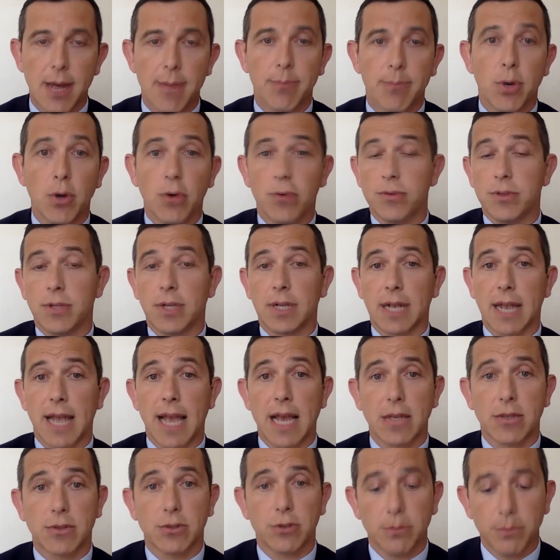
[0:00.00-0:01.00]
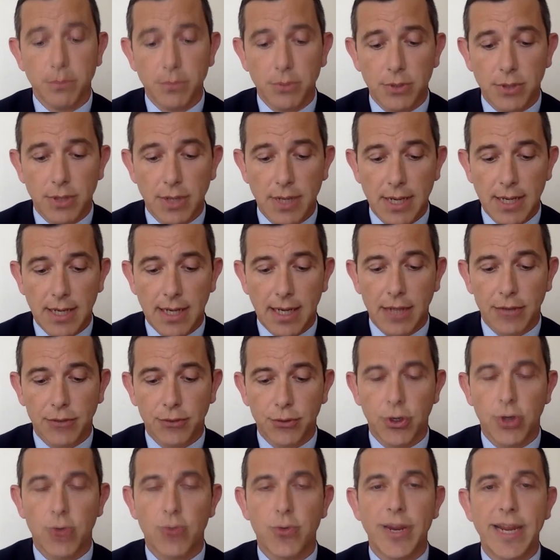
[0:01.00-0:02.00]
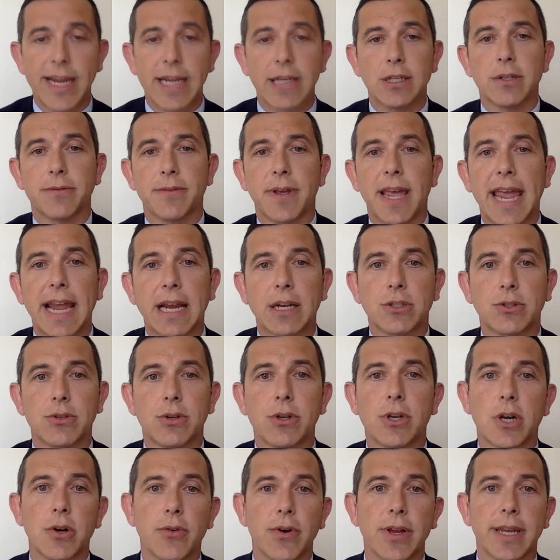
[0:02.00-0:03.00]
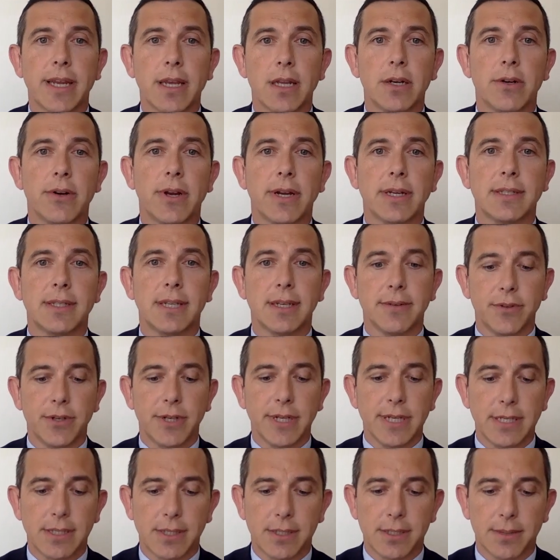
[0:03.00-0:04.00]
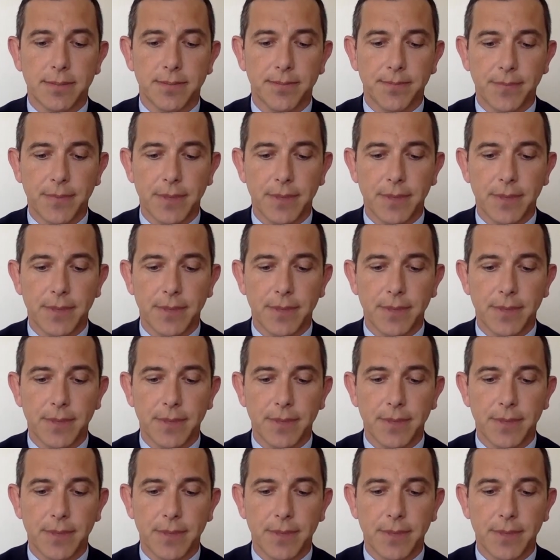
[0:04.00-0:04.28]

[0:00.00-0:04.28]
both in the classrooms and through a range of extracurricular activities.